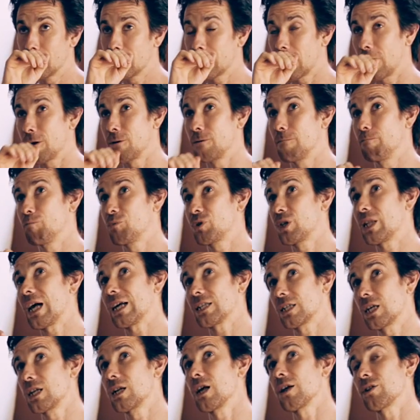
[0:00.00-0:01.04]
So
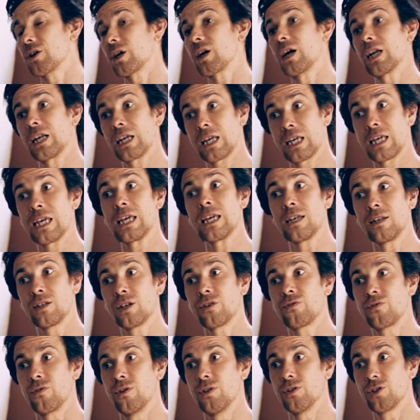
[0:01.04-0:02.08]
that's another kind of key
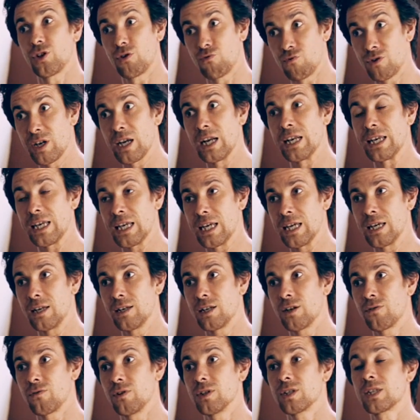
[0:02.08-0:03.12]
difference, a really key
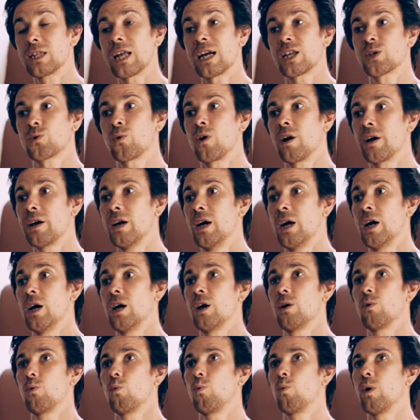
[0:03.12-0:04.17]
difference, and that's why
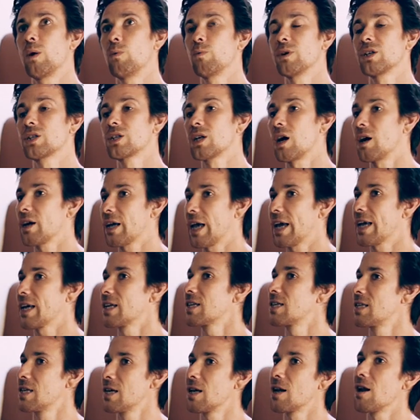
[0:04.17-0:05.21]
when we start getting
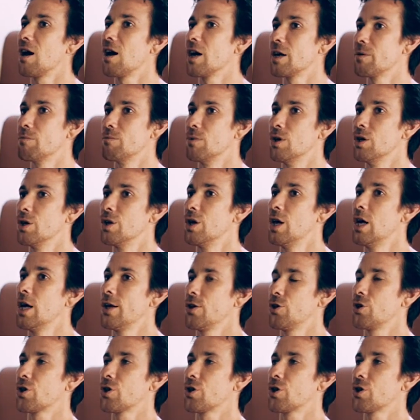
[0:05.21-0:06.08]
into the alignment,